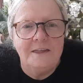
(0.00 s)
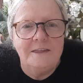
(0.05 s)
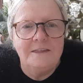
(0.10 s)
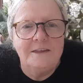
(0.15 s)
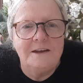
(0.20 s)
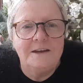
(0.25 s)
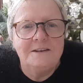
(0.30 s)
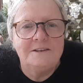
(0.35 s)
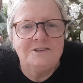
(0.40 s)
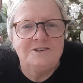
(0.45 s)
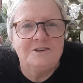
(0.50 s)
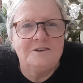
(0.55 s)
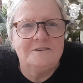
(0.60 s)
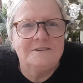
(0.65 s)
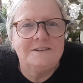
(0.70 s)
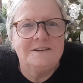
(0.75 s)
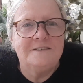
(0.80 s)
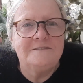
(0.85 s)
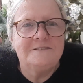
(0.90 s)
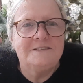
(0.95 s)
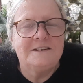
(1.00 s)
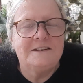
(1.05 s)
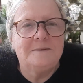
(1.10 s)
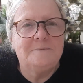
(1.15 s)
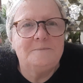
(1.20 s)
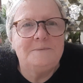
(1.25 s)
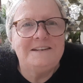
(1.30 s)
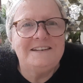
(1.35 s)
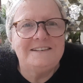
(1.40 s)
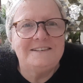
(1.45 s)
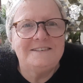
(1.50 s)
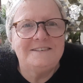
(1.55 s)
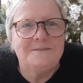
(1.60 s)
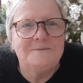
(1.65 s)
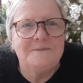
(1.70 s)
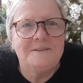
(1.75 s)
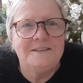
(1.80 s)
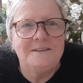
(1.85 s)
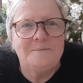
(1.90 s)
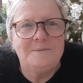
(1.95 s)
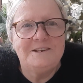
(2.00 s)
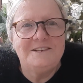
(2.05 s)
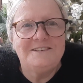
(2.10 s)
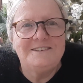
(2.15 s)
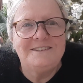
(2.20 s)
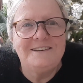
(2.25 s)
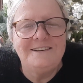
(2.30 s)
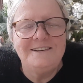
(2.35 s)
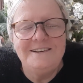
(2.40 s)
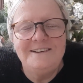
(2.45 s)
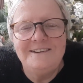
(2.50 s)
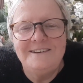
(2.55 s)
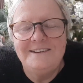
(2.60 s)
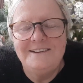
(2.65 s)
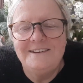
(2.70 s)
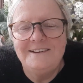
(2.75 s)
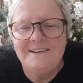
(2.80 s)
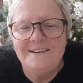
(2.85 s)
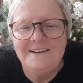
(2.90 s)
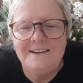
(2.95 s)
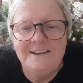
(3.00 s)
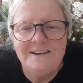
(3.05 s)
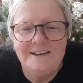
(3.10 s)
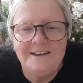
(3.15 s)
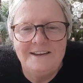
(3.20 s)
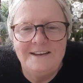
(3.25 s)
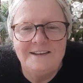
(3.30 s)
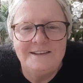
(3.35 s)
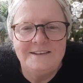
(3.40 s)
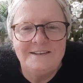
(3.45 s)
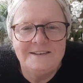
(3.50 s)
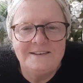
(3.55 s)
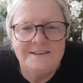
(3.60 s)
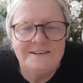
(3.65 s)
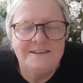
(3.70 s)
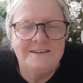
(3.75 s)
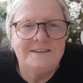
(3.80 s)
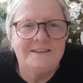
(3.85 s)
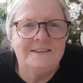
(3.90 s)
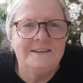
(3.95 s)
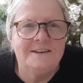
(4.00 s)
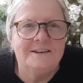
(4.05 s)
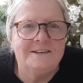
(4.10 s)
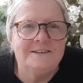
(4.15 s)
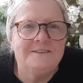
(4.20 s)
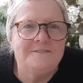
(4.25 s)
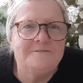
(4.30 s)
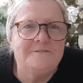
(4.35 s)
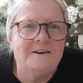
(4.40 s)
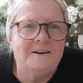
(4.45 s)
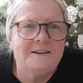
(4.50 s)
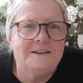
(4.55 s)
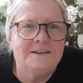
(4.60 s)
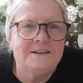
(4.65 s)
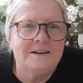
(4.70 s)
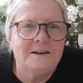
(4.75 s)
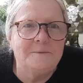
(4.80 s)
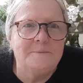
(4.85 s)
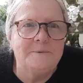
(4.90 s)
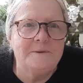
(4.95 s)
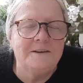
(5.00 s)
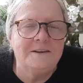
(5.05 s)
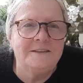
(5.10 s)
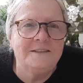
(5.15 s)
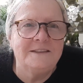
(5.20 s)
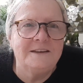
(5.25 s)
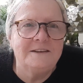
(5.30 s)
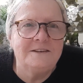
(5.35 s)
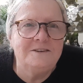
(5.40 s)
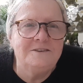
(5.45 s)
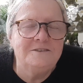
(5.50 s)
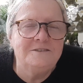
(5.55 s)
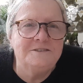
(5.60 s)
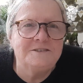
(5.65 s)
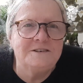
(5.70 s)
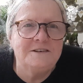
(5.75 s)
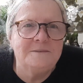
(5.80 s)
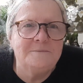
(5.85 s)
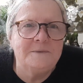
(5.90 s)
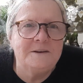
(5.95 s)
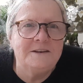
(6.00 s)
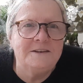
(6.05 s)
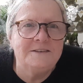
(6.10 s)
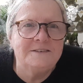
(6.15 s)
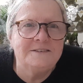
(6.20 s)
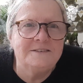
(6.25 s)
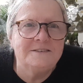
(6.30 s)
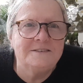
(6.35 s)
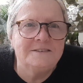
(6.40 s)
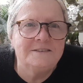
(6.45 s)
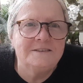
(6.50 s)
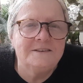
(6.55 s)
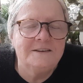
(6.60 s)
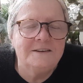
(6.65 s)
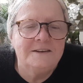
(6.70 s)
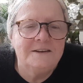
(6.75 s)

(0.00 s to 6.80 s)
Then John gives it a blitz with the blitzer, and then I divide it up, and that usually makes